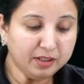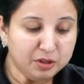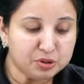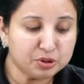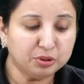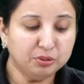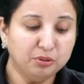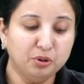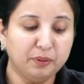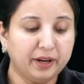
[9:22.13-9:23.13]
So
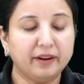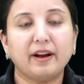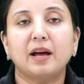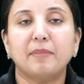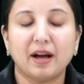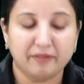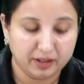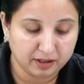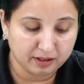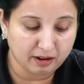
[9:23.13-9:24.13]
over here I am
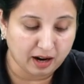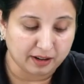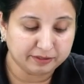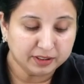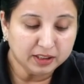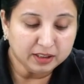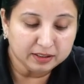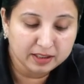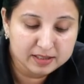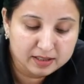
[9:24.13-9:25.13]
having a graph.
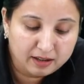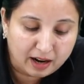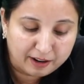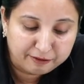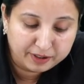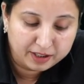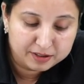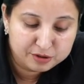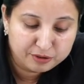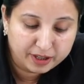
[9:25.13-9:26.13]
This graph
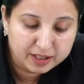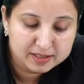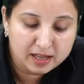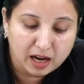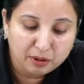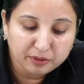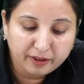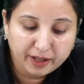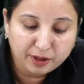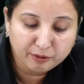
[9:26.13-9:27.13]
illustrates how the
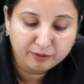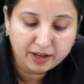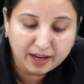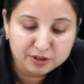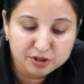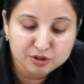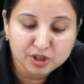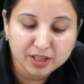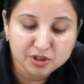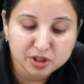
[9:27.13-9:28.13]
rate of reaction
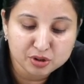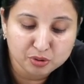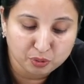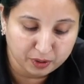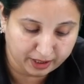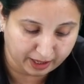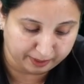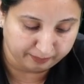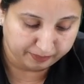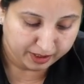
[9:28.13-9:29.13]
changes over
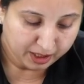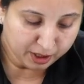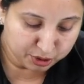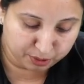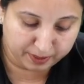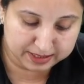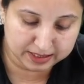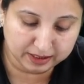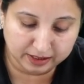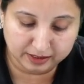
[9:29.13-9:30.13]
time. So
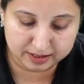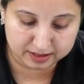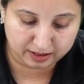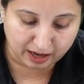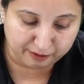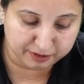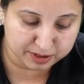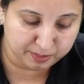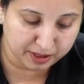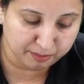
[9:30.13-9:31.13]
basically this graph
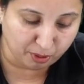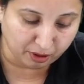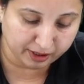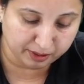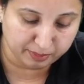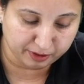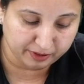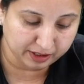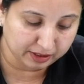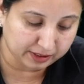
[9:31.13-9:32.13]
is being plotted
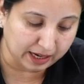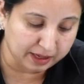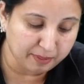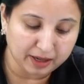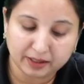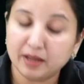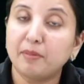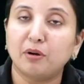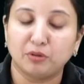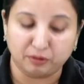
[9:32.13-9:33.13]
between the time and the
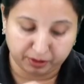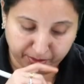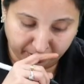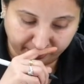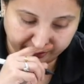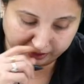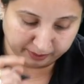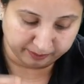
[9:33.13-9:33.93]
amount of the product.